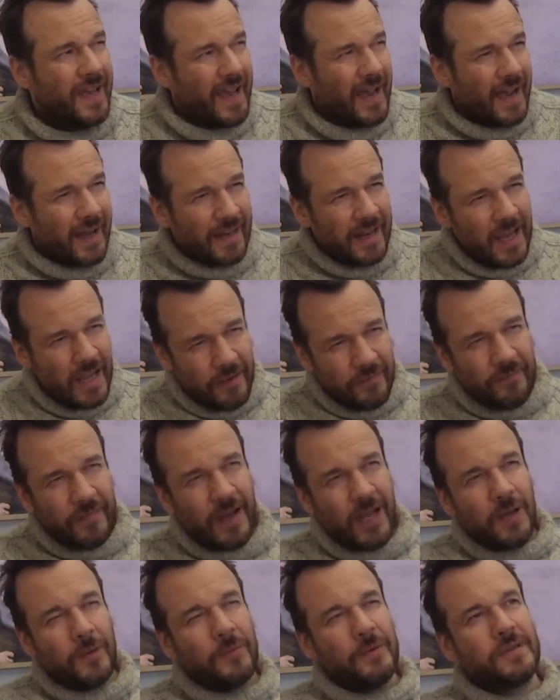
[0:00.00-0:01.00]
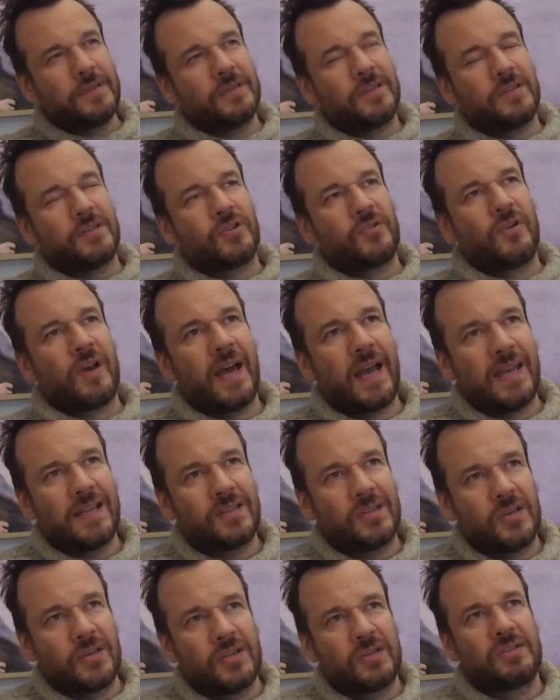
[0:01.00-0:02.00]
And if I was to try
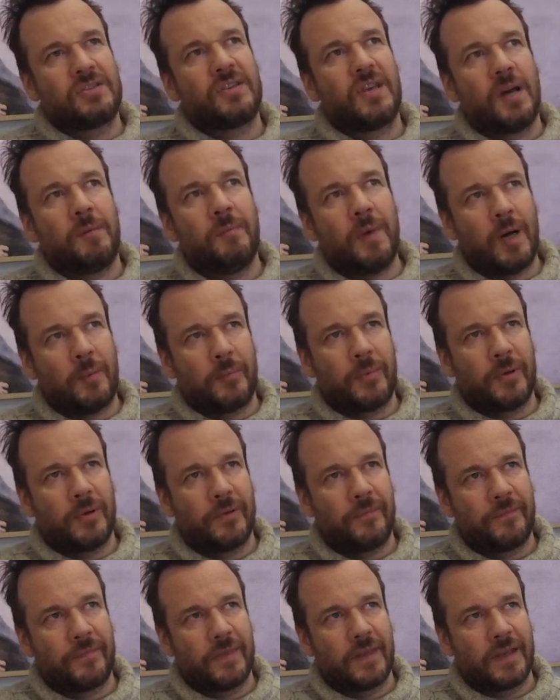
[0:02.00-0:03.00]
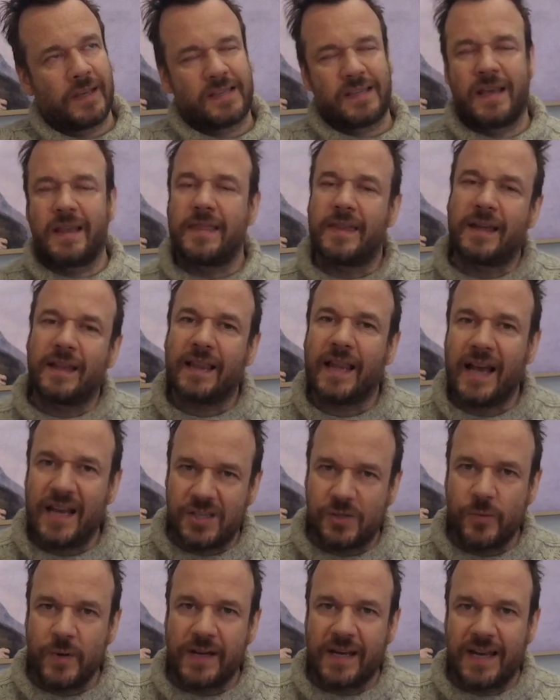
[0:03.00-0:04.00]
to sum up, because I think
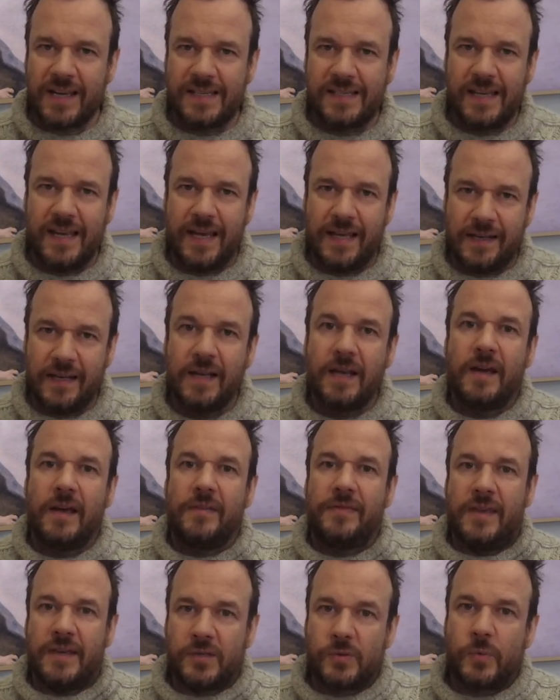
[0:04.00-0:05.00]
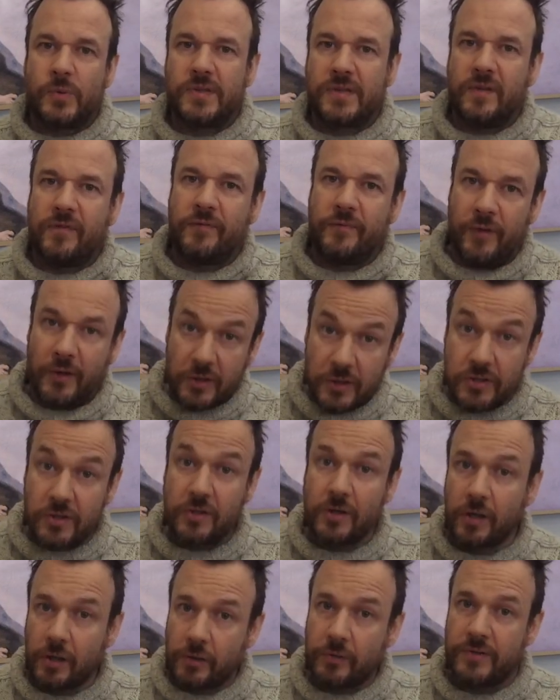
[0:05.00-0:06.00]
last week I said this was the
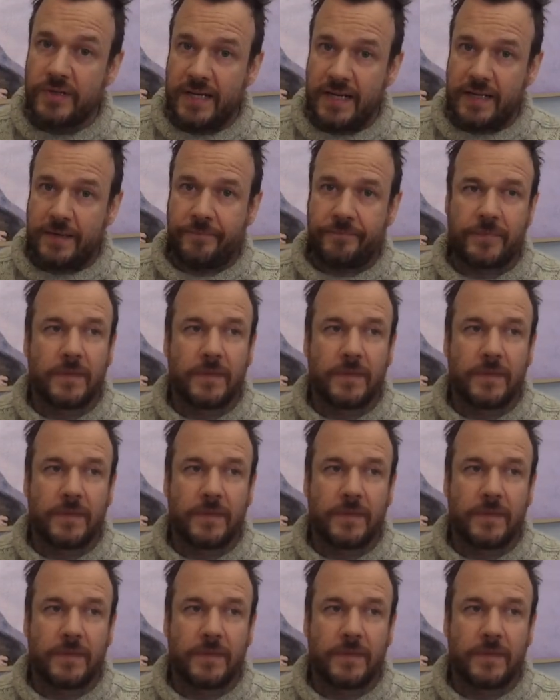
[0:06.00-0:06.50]
functional critique,